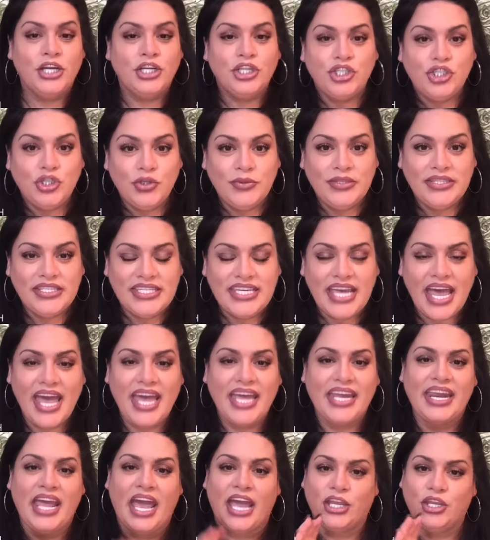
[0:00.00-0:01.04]
June
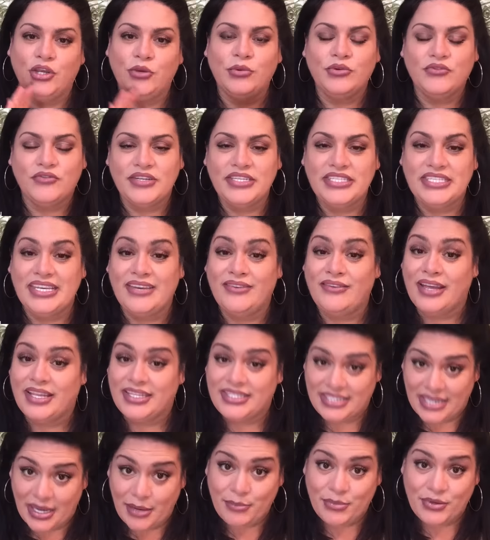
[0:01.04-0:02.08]
10, and you will receive
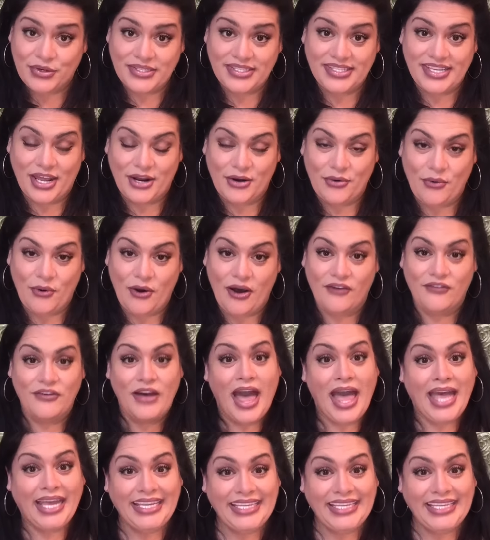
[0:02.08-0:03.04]
10% off.